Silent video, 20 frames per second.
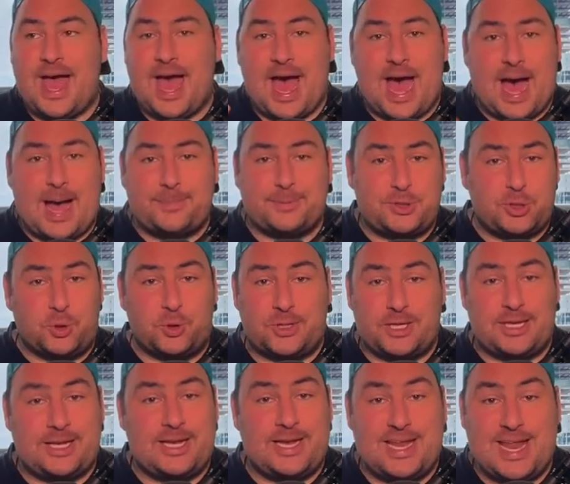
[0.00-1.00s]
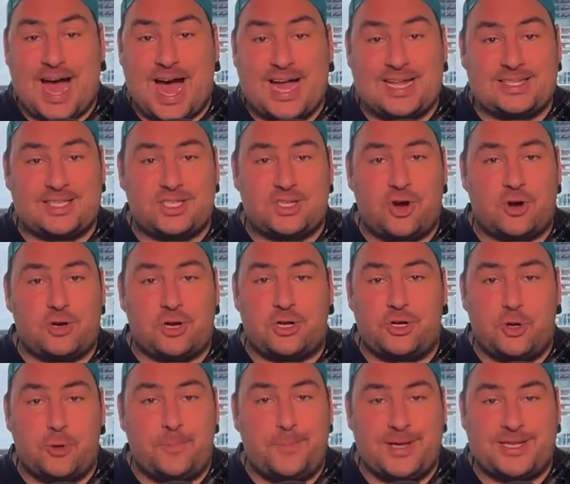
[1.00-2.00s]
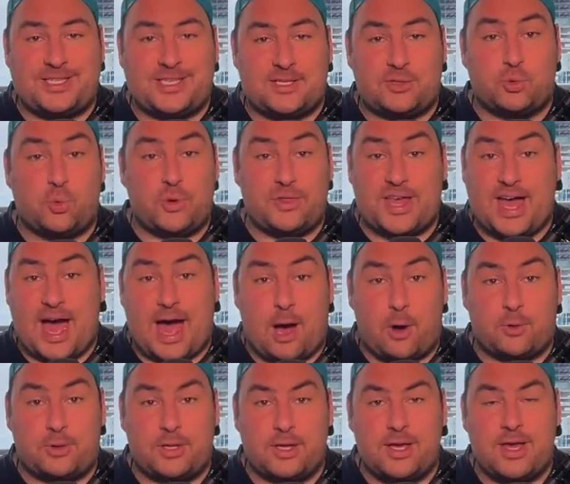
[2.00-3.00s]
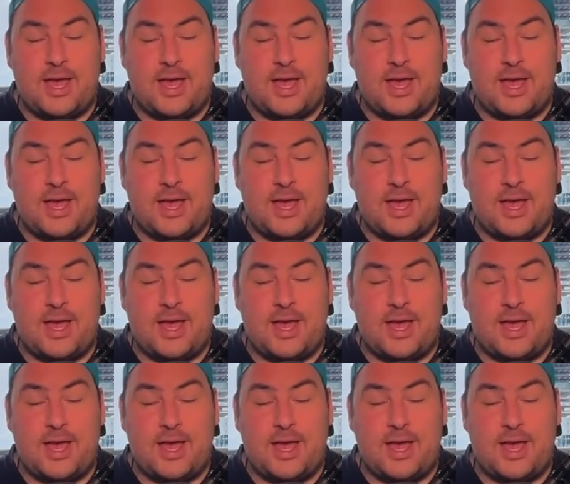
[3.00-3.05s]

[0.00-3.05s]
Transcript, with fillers: absolutely not start a new business without,